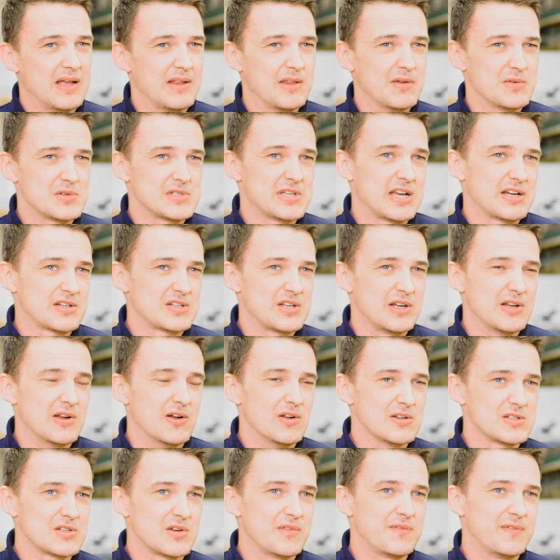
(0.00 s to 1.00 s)
that there was actually
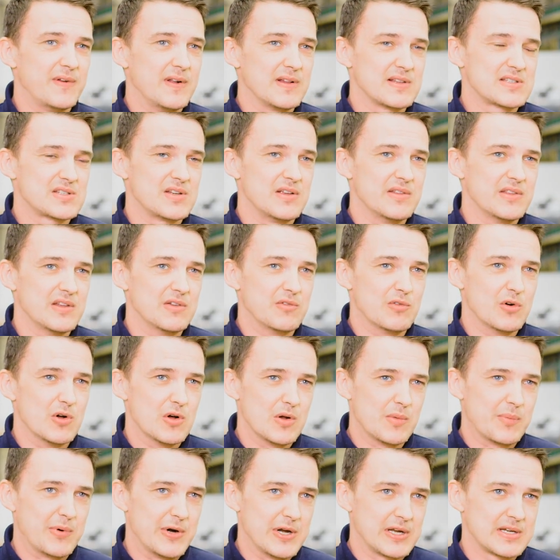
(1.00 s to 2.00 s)
also faults on the
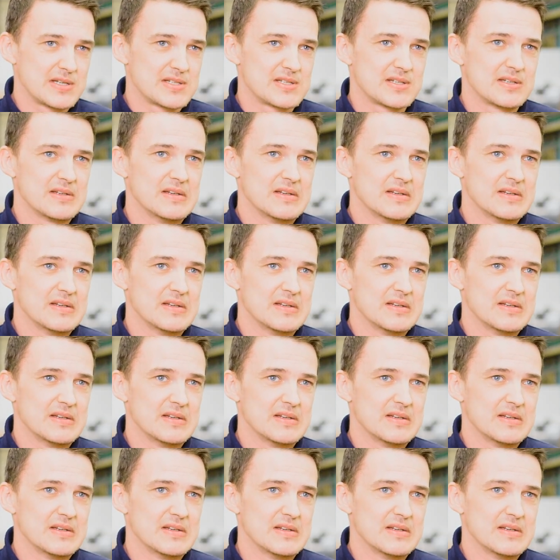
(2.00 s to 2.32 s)
rotor bricks.